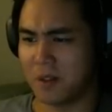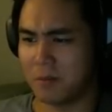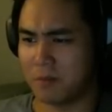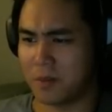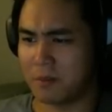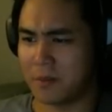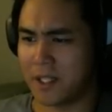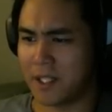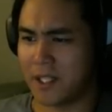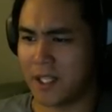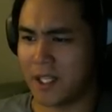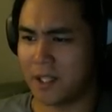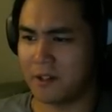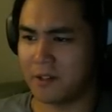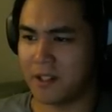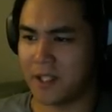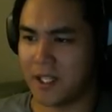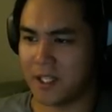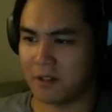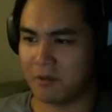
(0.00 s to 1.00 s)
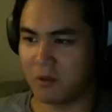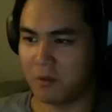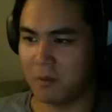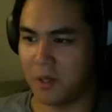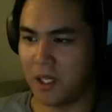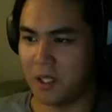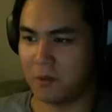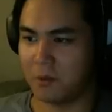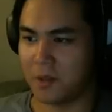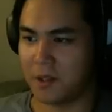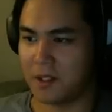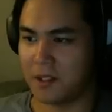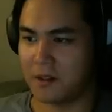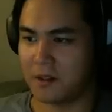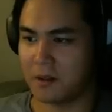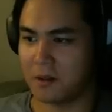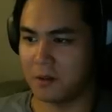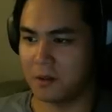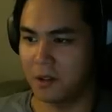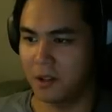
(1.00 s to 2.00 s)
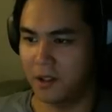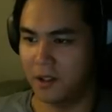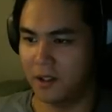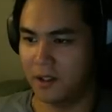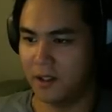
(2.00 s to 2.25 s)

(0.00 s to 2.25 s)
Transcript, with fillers: but my cloudy days remain with this school.